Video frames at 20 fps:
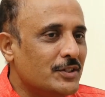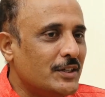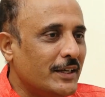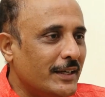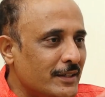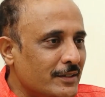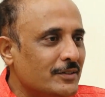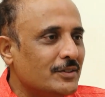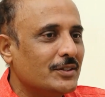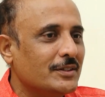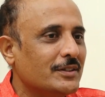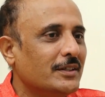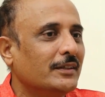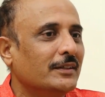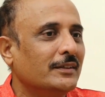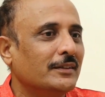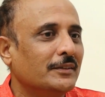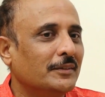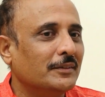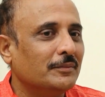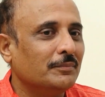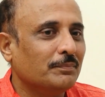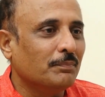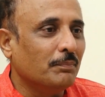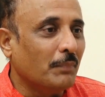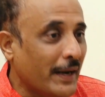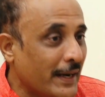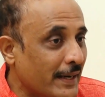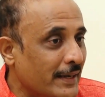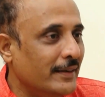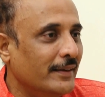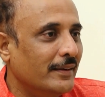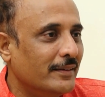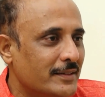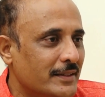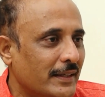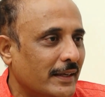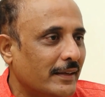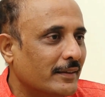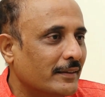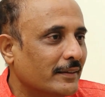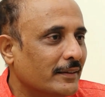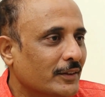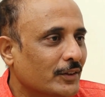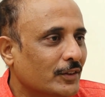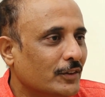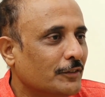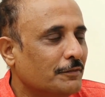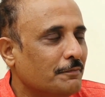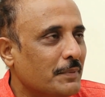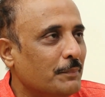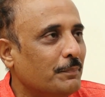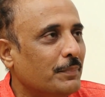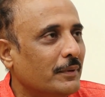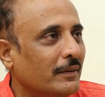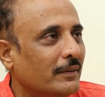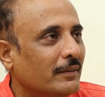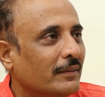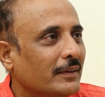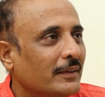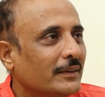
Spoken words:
changed the mindset of people